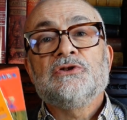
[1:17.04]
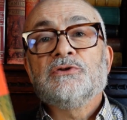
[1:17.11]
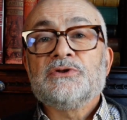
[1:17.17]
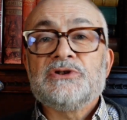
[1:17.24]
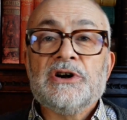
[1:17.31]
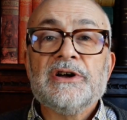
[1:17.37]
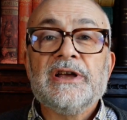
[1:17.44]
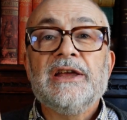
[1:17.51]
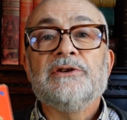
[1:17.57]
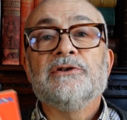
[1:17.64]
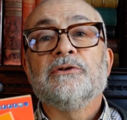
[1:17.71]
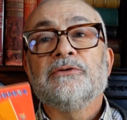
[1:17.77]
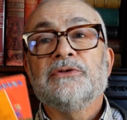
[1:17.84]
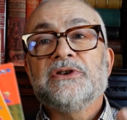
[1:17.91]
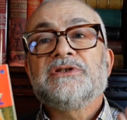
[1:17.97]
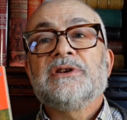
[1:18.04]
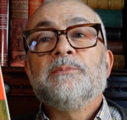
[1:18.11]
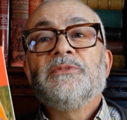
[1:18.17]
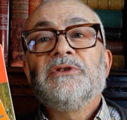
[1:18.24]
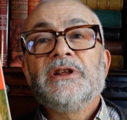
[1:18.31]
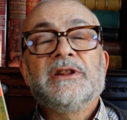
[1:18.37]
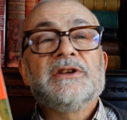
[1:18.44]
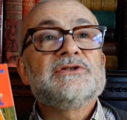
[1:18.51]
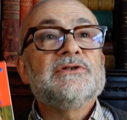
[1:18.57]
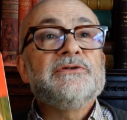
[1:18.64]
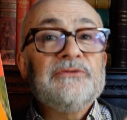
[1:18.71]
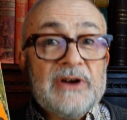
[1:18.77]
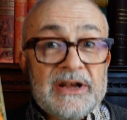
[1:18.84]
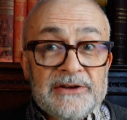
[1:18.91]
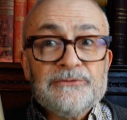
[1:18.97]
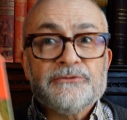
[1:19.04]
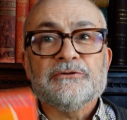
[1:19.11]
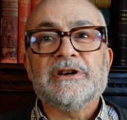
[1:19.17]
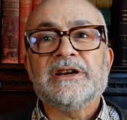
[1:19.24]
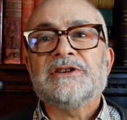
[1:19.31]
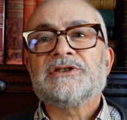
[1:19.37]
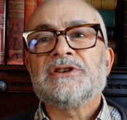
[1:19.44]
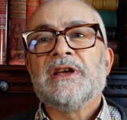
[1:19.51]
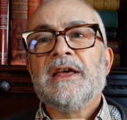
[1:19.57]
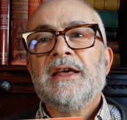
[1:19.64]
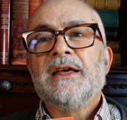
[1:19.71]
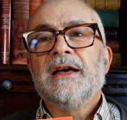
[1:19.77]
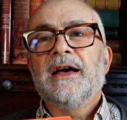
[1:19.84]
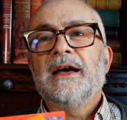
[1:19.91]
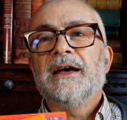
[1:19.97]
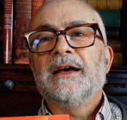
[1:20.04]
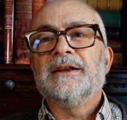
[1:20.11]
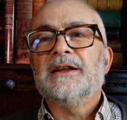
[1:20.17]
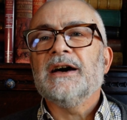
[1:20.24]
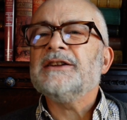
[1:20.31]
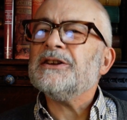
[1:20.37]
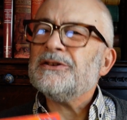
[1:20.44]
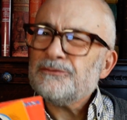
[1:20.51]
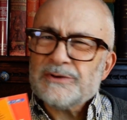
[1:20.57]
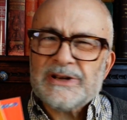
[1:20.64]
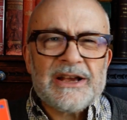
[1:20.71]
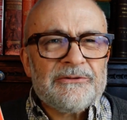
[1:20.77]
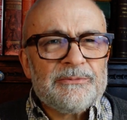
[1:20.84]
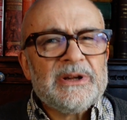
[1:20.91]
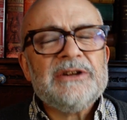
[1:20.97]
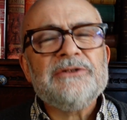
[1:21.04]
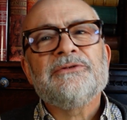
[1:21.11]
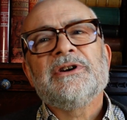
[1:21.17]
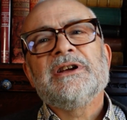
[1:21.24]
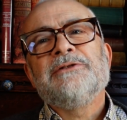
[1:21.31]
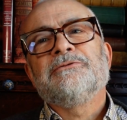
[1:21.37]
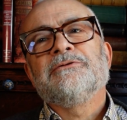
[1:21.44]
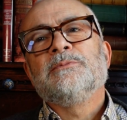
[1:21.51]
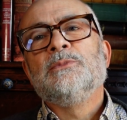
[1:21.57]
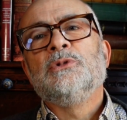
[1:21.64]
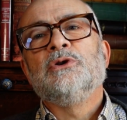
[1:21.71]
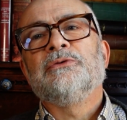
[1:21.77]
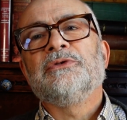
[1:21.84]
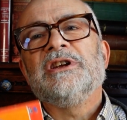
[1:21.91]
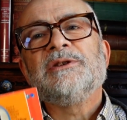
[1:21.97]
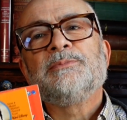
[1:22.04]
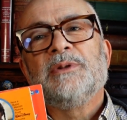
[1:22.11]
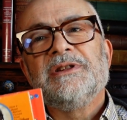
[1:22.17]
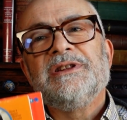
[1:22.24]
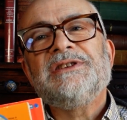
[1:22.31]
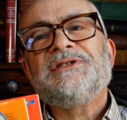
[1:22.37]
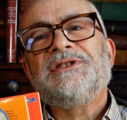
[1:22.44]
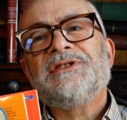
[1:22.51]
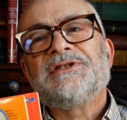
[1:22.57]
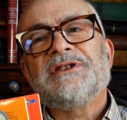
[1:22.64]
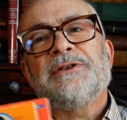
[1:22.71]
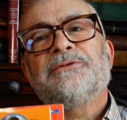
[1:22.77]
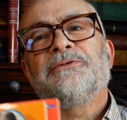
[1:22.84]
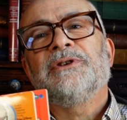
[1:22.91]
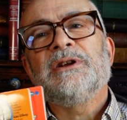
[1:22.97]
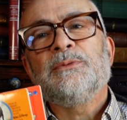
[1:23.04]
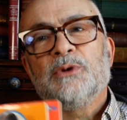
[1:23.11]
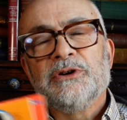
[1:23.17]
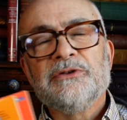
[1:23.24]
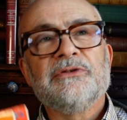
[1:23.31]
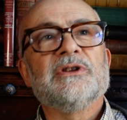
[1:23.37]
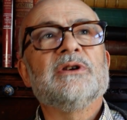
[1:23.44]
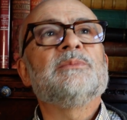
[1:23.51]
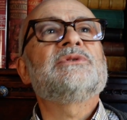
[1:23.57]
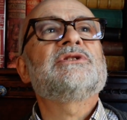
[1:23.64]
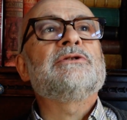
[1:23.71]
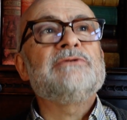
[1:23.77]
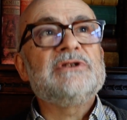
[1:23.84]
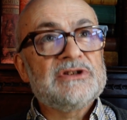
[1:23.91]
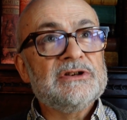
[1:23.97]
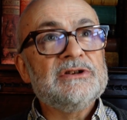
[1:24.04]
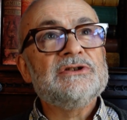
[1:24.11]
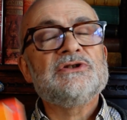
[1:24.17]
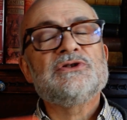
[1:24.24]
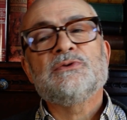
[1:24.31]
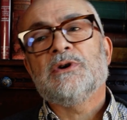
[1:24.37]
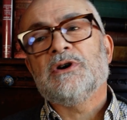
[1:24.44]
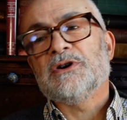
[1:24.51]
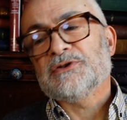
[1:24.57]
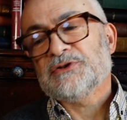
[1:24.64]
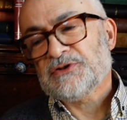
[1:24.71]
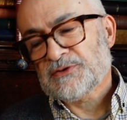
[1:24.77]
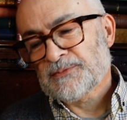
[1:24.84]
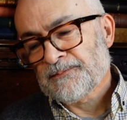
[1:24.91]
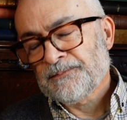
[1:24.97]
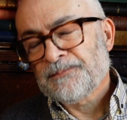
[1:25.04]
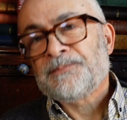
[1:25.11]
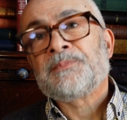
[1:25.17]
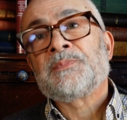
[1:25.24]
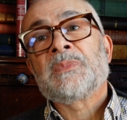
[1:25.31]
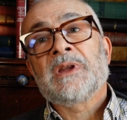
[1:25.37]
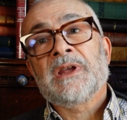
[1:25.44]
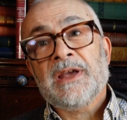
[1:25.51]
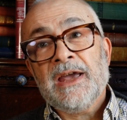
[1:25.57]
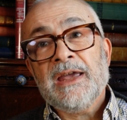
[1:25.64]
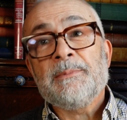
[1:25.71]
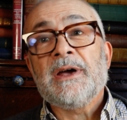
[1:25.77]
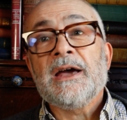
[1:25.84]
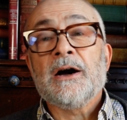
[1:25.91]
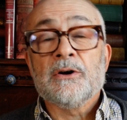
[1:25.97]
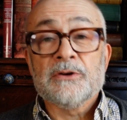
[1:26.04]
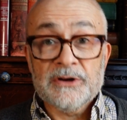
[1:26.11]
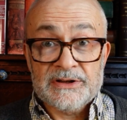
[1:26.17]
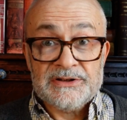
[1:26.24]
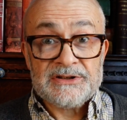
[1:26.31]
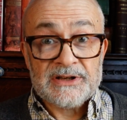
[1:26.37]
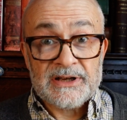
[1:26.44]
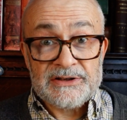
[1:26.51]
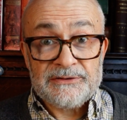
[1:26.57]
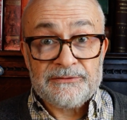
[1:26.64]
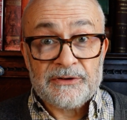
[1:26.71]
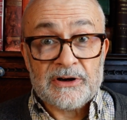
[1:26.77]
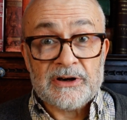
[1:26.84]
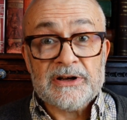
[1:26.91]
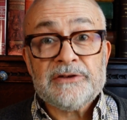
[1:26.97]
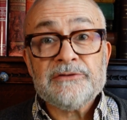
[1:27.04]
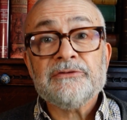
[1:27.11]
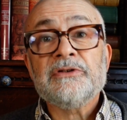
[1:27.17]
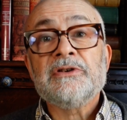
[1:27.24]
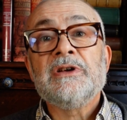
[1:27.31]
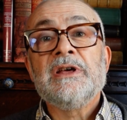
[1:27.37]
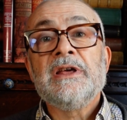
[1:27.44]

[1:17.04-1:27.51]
or tie-in of something that's a favourite. And I don't really have many favourite movies, but this is definitely one of them. So Return to Oz came out 1985.